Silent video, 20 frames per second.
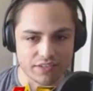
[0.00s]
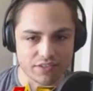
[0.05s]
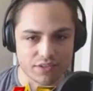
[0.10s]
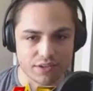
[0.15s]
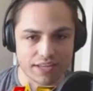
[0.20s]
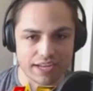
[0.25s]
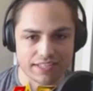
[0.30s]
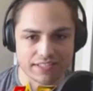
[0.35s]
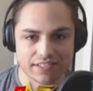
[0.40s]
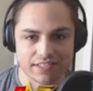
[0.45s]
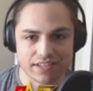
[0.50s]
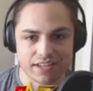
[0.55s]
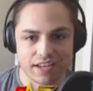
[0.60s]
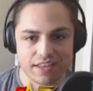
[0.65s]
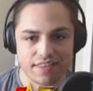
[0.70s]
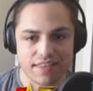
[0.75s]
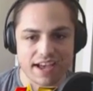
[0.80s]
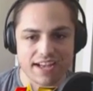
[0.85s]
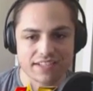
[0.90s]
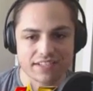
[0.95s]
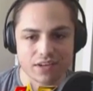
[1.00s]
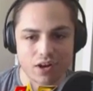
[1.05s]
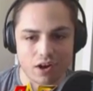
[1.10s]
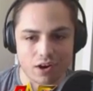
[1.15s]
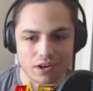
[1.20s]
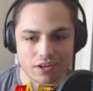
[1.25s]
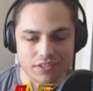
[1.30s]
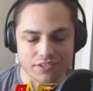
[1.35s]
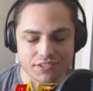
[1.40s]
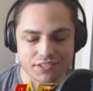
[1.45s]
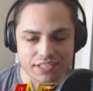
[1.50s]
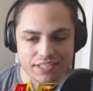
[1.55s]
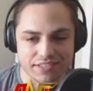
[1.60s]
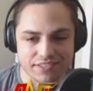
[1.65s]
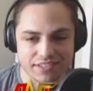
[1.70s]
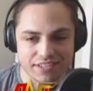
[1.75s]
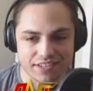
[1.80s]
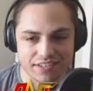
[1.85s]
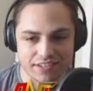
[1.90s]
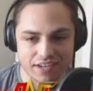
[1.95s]
So that's that's our
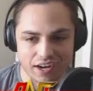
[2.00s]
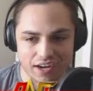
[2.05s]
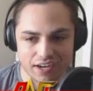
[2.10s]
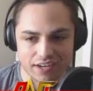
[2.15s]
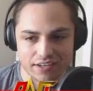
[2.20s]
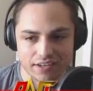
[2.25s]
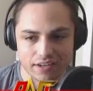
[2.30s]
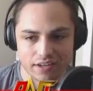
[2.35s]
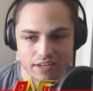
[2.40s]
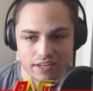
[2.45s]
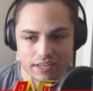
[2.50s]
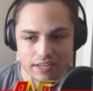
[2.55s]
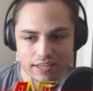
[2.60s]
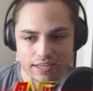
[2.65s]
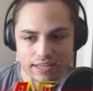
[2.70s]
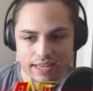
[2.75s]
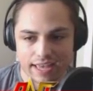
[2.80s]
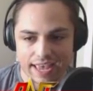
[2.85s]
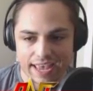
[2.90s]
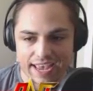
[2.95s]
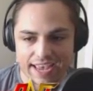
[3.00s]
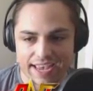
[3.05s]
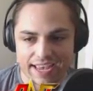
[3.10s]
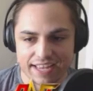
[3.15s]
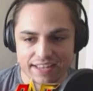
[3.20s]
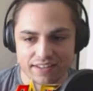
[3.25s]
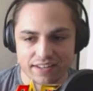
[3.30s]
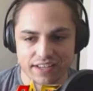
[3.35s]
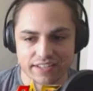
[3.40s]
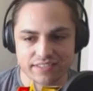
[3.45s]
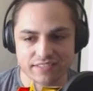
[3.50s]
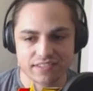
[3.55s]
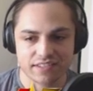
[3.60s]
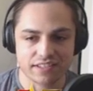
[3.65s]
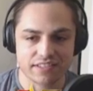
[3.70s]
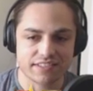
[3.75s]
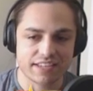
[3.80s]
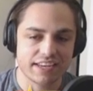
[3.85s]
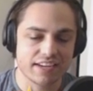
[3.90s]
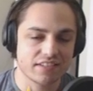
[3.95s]
season done. And let's
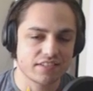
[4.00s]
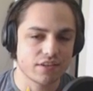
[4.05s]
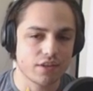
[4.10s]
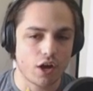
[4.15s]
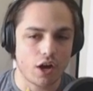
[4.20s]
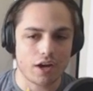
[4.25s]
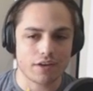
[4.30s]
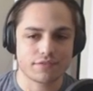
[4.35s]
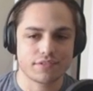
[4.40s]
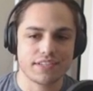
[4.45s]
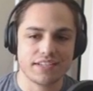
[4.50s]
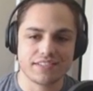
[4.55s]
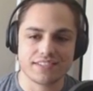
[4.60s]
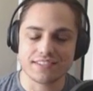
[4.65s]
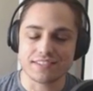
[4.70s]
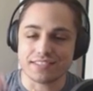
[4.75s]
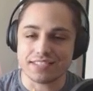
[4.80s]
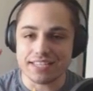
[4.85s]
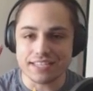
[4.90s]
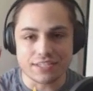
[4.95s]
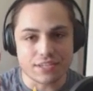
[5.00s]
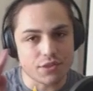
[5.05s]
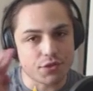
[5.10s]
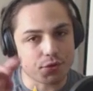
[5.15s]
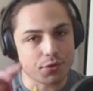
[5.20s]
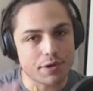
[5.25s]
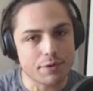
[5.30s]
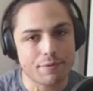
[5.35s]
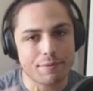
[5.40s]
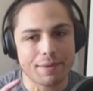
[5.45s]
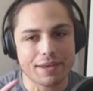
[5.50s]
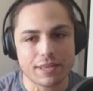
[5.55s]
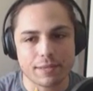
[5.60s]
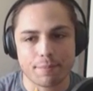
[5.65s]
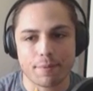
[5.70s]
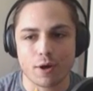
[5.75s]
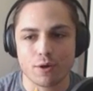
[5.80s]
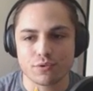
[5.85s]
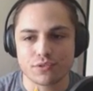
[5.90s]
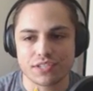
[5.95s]
let's get into the offseason. Season three, we made the
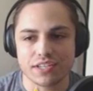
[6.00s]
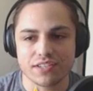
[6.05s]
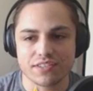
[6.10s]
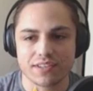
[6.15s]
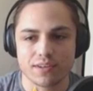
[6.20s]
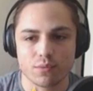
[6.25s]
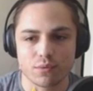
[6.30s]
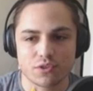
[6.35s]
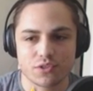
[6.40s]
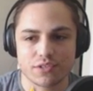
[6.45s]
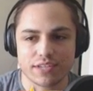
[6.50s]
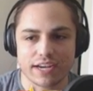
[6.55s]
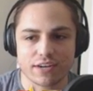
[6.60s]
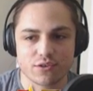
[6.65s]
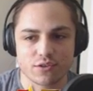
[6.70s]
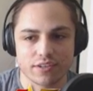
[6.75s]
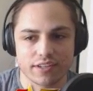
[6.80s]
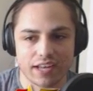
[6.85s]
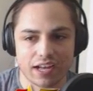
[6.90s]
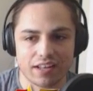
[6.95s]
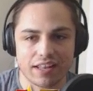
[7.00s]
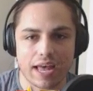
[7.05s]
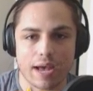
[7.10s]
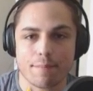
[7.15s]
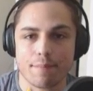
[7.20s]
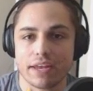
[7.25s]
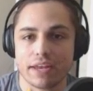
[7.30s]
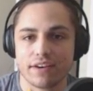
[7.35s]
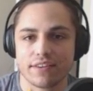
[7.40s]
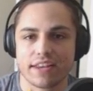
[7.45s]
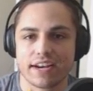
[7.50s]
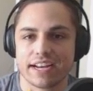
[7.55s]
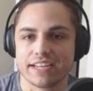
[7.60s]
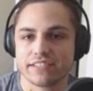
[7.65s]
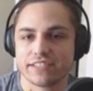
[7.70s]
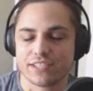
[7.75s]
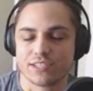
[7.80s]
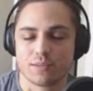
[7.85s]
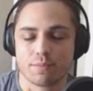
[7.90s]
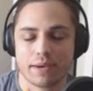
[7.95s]
postseason, which is actually a lot better than I
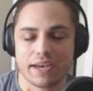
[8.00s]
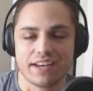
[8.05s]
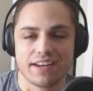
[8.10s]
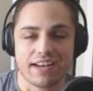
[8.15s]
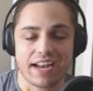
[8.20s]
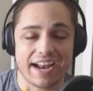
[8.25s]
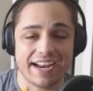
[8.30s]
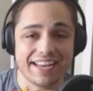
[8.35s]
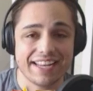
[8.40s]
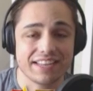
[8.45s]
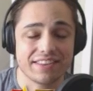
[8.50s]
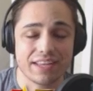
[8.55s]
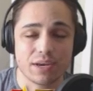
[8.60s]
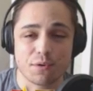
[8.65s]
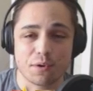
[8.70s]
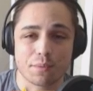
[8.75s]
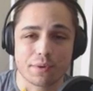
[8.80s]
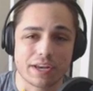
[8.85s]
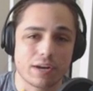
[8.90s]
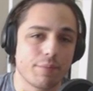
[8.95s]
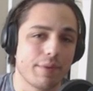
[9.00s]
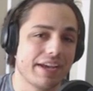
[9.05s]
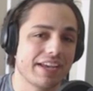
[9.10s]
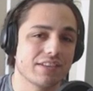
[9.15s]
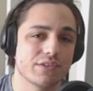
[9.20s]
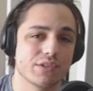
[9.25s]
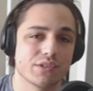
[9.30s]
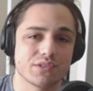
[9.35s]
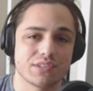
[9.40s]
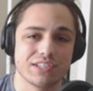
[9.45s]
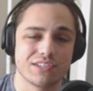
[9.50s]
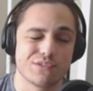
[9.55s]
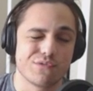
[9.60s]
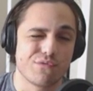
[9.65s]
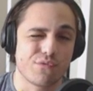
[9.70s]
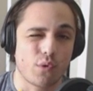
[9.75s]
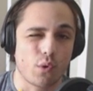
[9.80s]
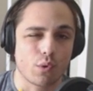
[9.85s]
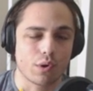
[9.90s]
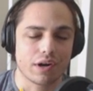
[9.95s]
anticipated. I didn't think we were gonna make it till season
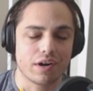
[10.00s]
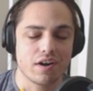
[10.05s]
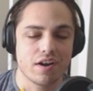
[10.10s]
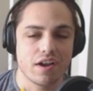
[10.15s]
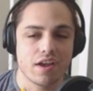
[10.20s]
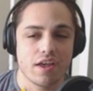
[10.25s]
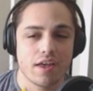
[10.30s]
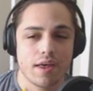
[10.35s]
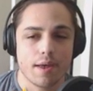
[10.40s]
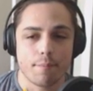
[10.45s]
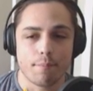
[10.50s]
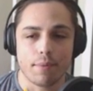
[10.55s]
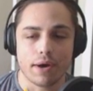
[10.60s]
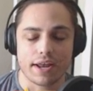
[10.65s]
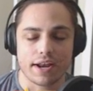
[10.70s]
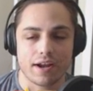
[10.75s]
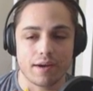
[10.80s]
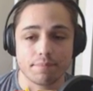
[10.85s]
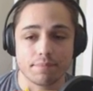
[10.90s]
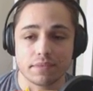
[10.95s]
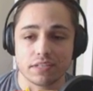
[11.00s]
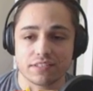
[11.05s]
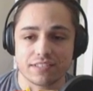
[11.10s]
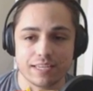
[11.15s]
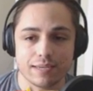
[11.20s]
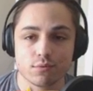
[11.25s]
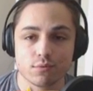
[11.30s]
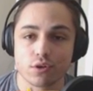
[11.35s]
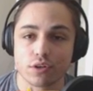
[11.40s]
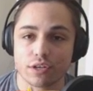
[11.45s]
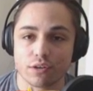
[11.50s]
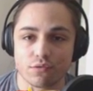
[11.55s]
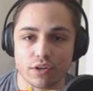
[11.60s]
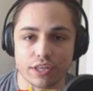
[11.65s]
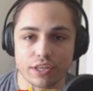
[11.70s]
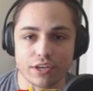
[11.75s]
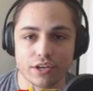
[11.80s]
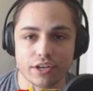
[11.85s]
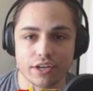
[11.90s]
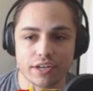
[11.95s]
four. But um, the team's looking
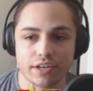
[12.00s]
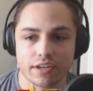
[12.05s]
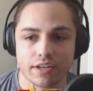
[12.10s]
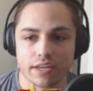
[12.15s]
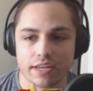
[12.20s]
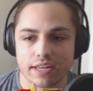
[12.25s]
really good.